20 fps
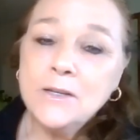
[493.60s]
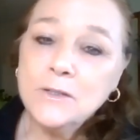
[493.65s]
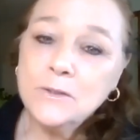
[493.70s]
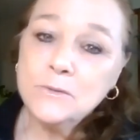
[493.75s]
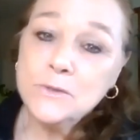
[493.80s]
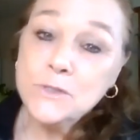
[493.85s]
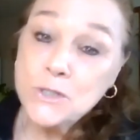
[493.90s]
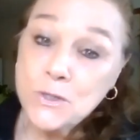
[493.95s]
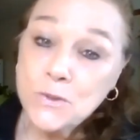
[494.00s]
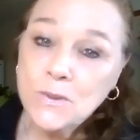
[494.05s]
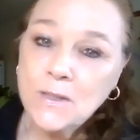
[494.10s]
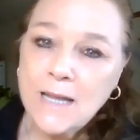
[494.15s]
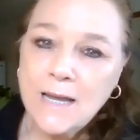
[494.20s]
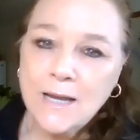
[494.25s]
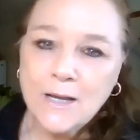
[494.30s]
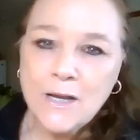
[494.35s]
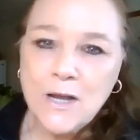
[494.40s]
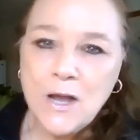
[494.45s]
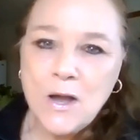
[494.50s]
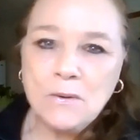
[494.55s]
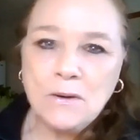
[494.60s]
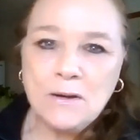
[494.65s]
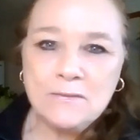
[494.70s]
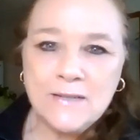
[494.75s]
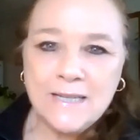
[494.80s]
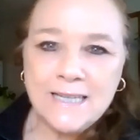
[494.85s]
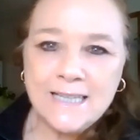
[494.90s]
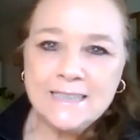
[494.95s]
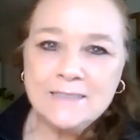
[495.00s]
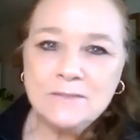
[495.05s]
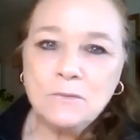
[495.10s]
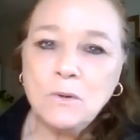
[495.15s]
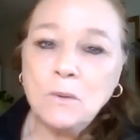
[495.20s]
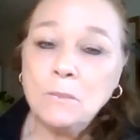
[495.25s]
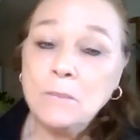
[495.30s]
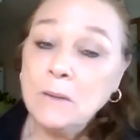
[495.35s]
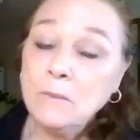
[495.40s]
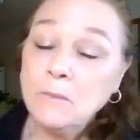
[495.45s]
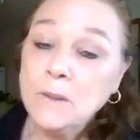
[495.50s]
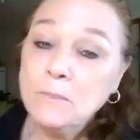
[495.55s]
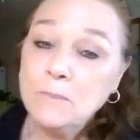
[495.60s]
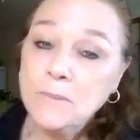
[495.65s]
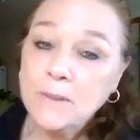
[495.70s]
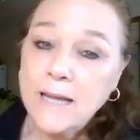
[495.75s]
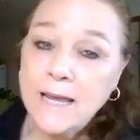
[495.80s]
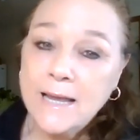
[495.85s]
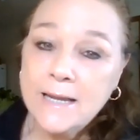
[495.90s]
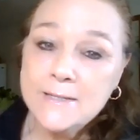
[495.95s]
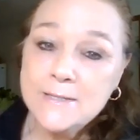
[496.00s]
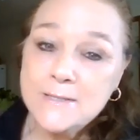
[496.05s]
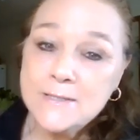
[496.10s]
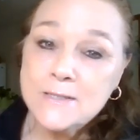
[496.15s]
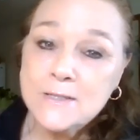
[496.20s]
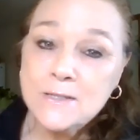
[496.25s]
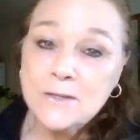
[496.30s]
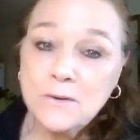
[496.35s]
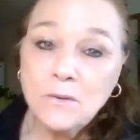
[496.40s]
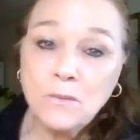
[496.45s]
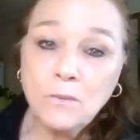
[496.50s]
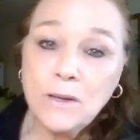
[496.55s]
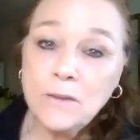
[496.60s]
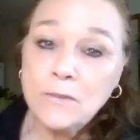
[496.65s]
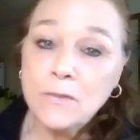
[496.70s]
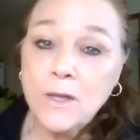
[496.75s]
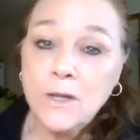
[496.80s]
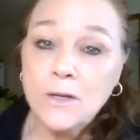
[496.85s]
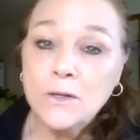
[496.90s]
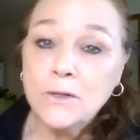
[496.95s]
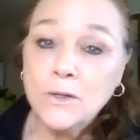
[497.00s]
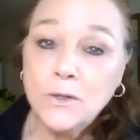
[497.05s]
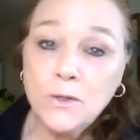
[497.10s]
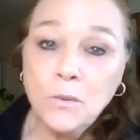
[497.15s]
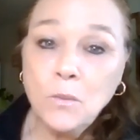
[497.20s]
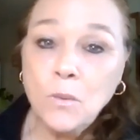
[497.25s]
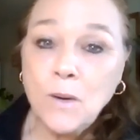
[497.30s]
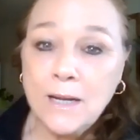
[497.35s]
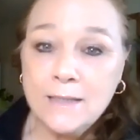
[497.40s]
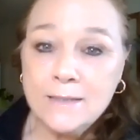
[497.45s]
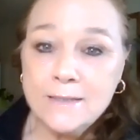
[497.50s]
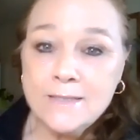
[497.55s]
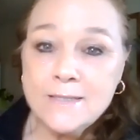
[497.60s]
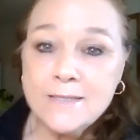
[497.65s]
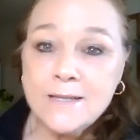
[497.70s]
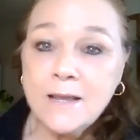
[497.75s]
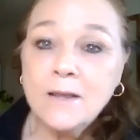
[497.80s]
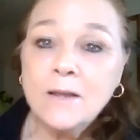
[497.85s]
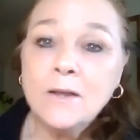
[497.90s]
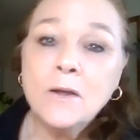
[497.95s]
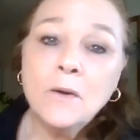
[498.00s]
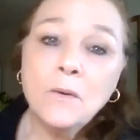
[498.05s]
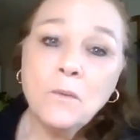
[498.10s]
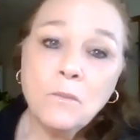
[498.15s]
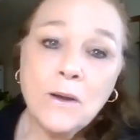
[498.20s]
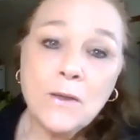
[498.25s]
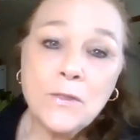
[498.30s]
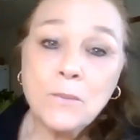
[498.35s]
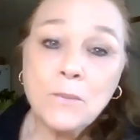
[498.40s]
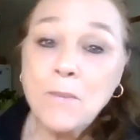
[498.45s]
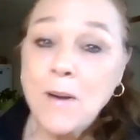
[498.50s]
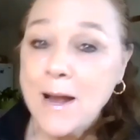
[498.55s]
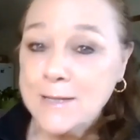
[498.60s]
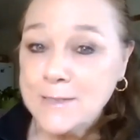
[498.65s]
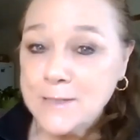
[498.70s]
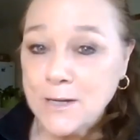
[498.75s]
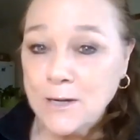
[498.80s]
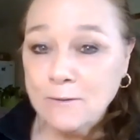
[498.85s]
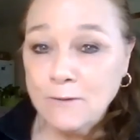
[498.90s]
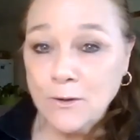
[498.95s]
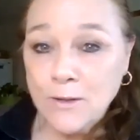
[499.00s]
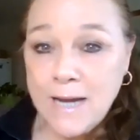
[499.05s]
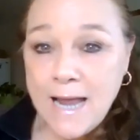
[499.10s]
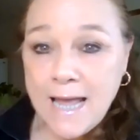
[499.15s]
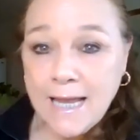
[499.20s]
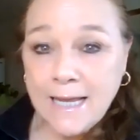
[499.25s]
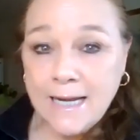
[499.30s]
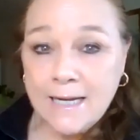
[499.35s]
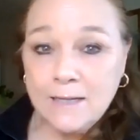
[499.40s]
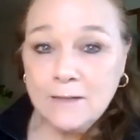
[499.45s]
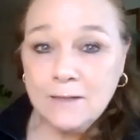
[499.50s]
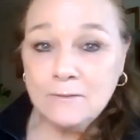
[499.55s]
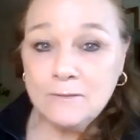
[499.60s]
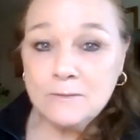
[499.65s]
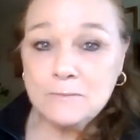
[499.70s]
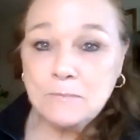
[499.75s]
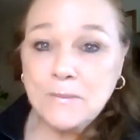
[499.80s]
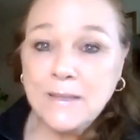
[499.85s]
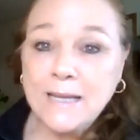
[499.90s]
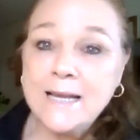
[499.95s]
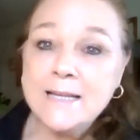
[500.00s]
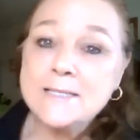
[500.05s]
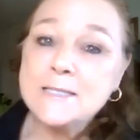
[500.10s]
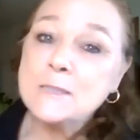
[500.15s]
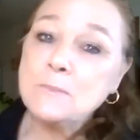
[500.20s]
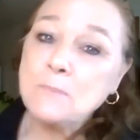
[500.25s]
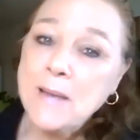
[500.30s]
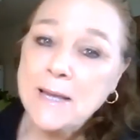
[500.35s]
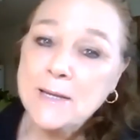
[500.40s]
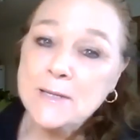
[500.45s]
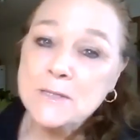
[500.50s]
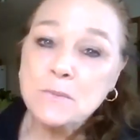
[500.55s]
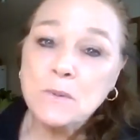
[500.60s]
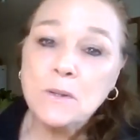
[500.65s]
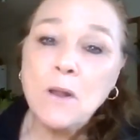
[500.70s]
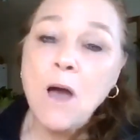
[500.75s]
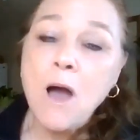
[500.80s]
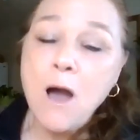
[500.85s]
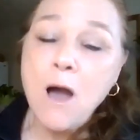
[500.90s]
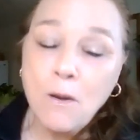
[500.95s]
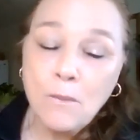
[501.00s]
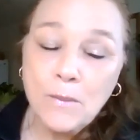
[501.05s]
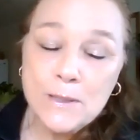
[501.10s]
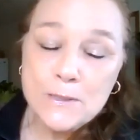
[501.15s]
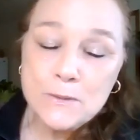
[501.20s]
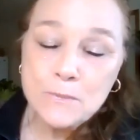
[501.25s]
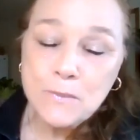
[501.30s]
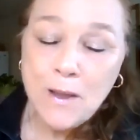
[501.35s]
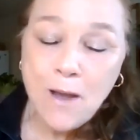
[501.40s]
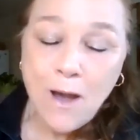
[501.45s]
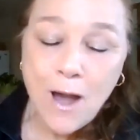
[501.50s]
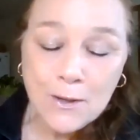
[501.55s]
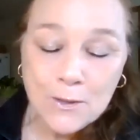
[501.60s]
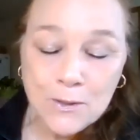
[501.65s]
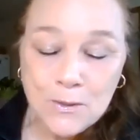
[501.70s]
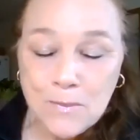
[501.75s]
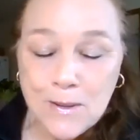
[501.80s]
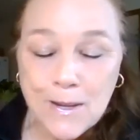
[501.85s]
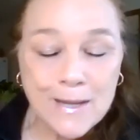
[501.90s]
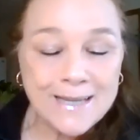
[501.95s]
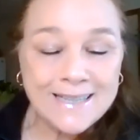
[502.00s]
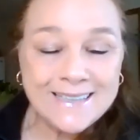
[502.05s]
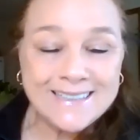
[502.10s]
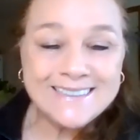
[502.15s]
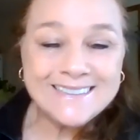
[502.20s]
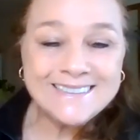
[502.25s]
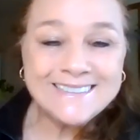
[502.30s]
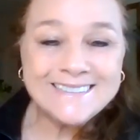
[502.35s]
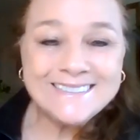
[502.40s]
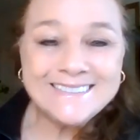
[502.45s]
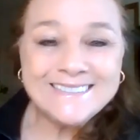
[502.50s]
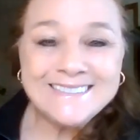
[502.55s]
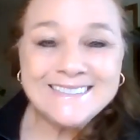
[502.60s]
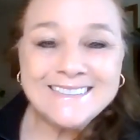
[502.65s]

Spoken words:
and you do let go of it will be replaced with new ones, whether positive or negative, because space will always be occupied.